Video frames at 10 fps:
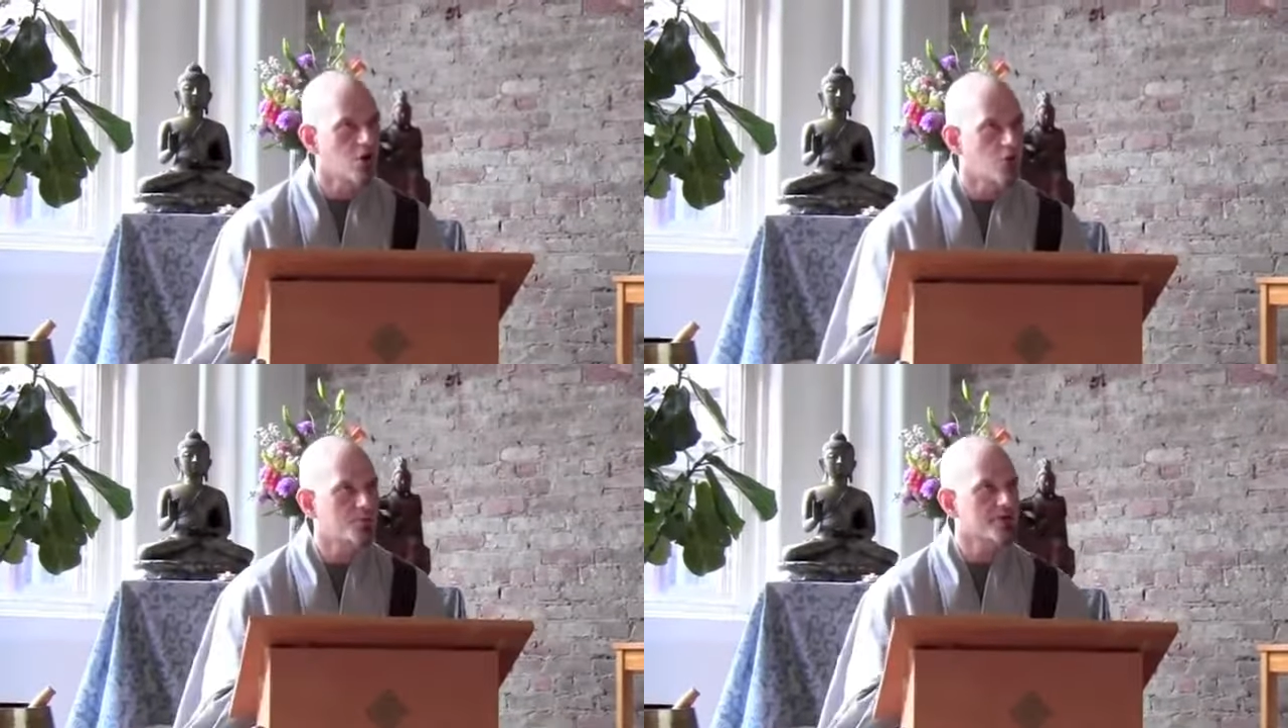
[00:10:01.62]

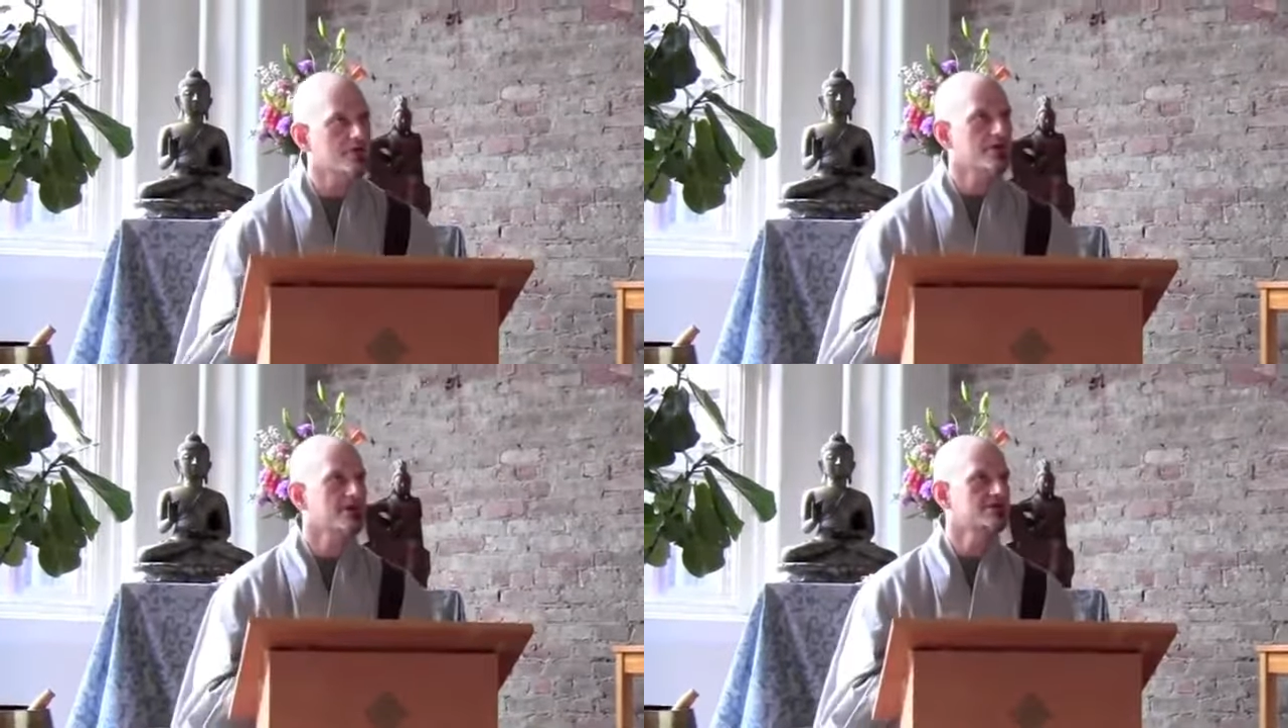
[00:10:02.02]

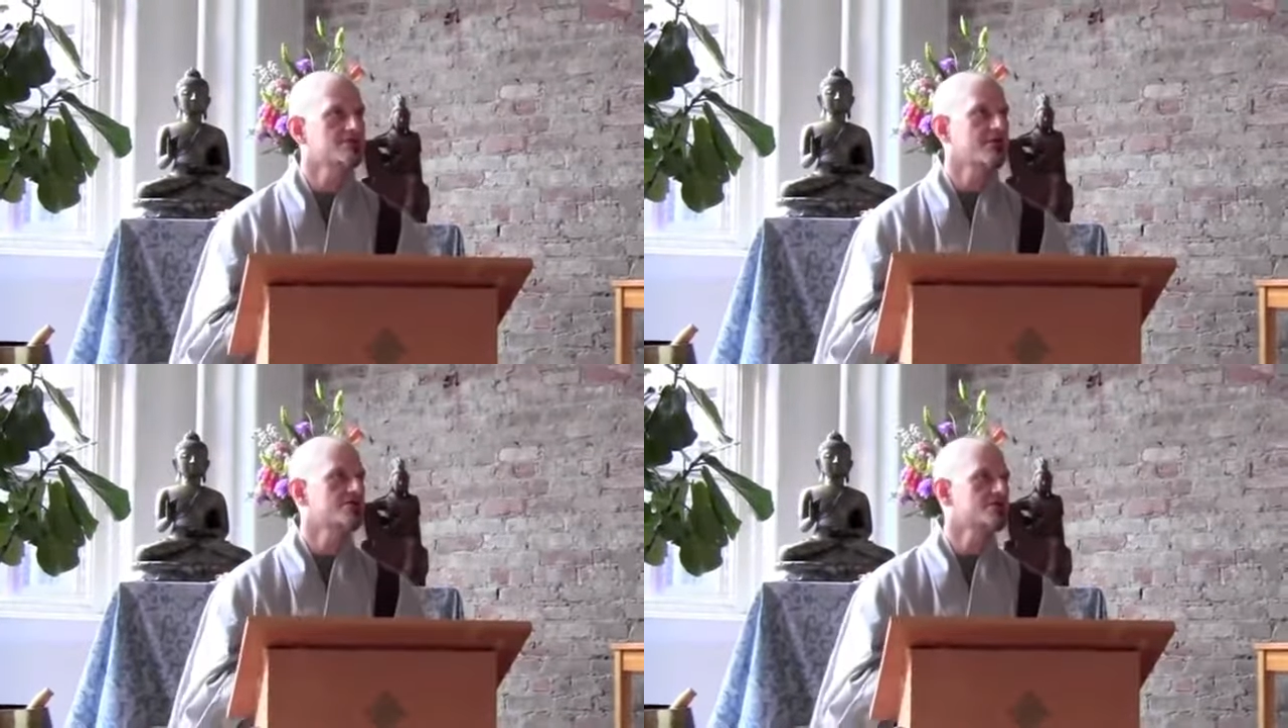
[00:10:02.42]
open and
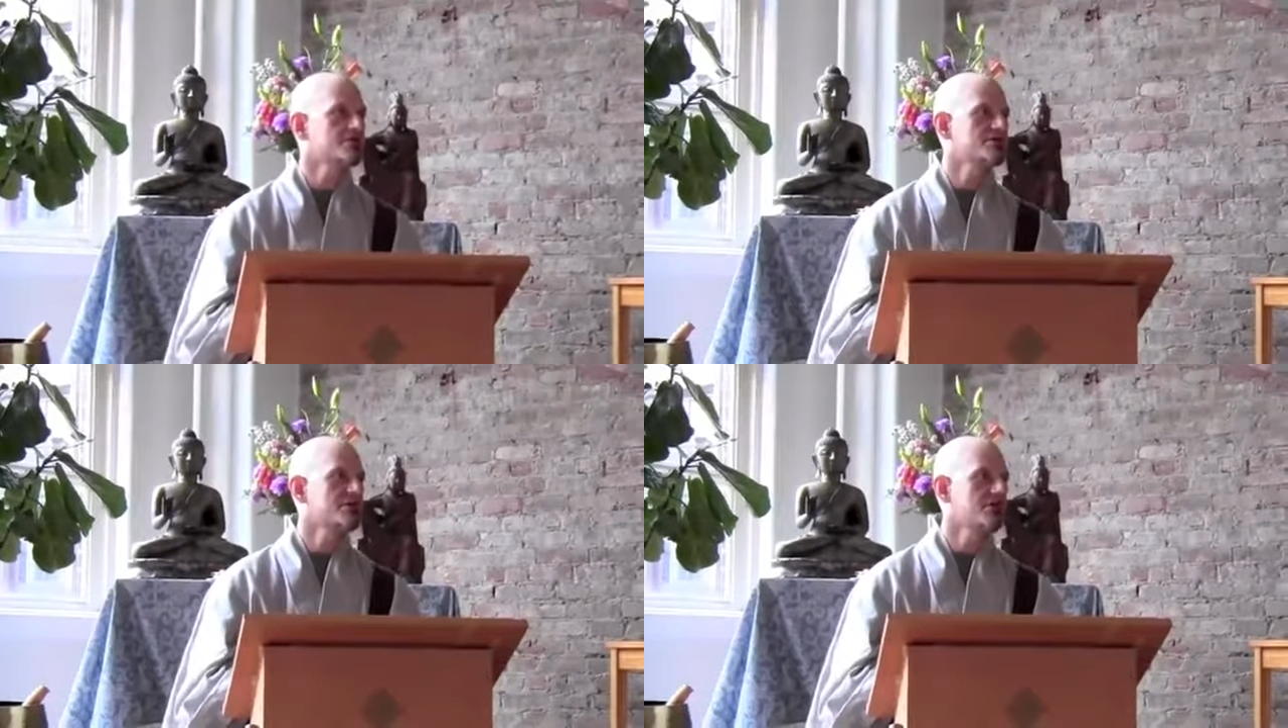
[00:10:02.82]

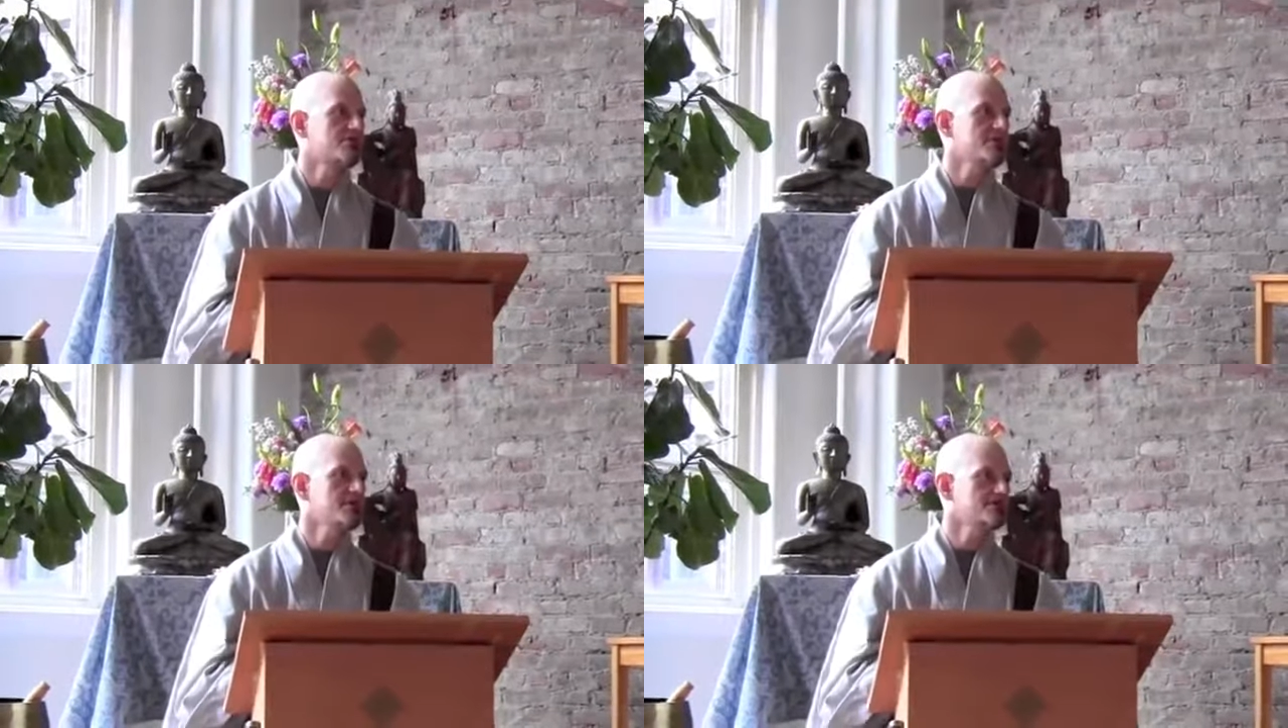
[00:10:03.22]
spacious
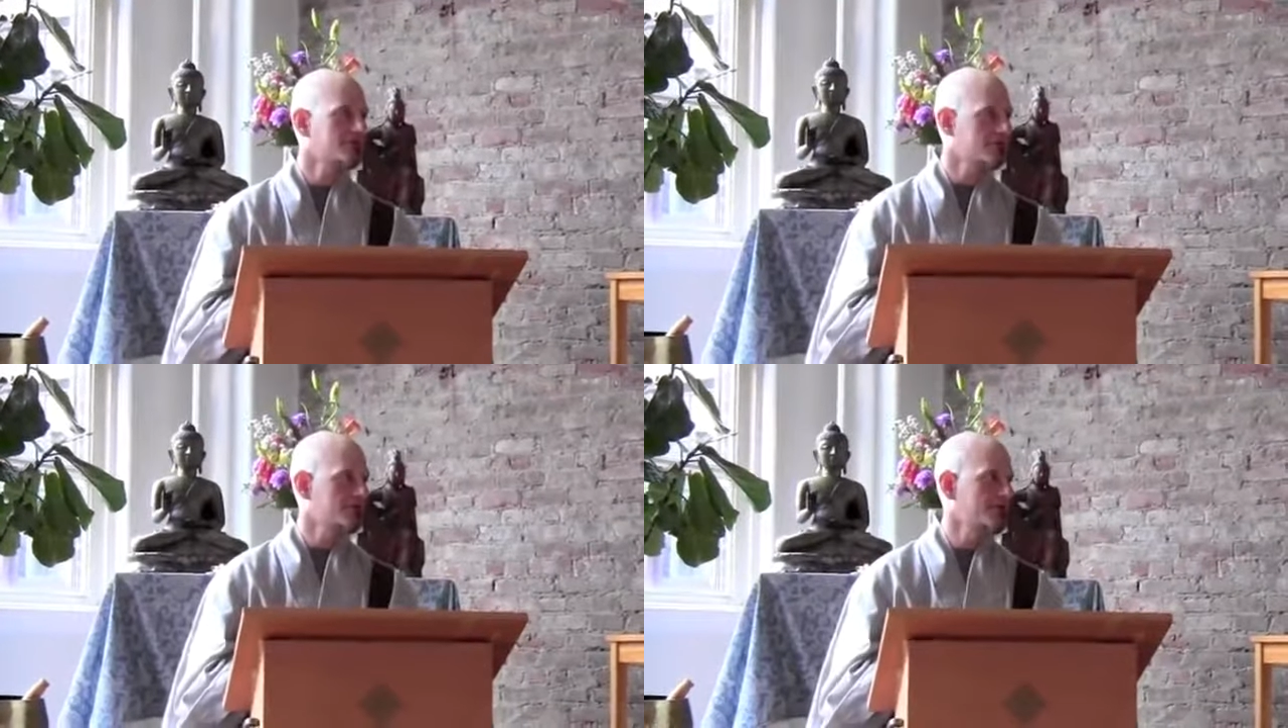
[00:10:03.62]
and
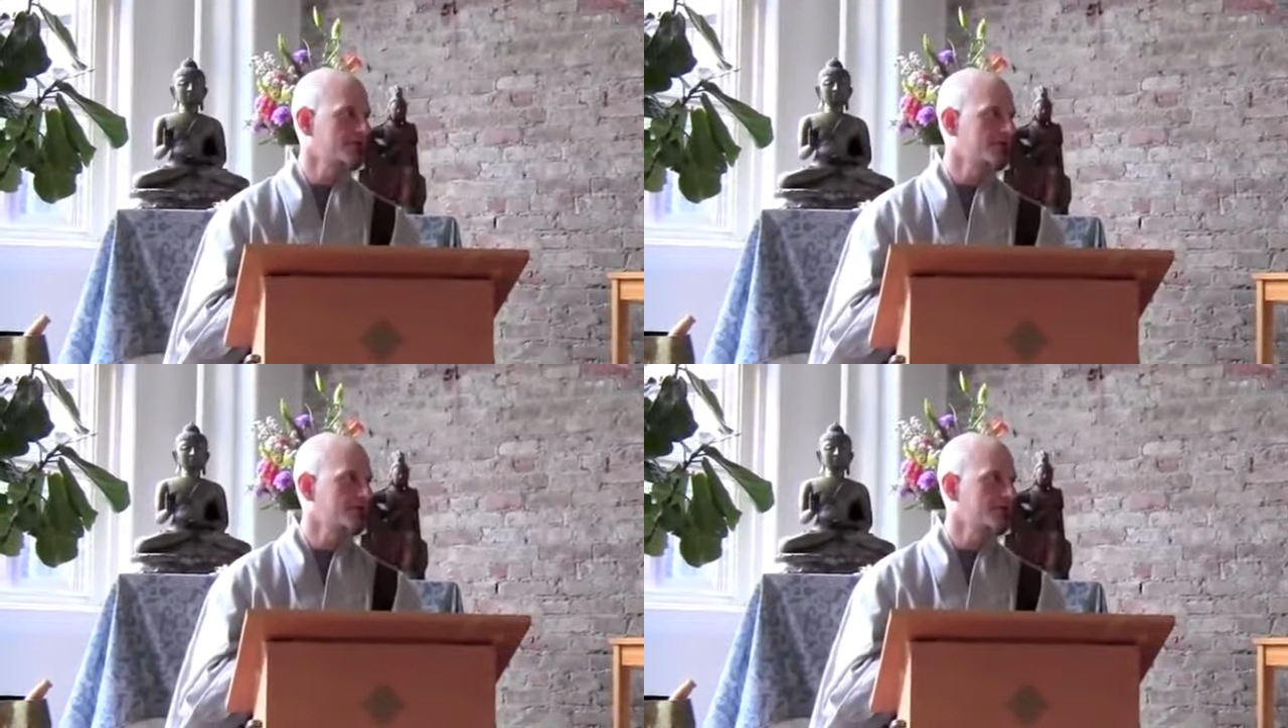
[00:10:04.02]
peaceful,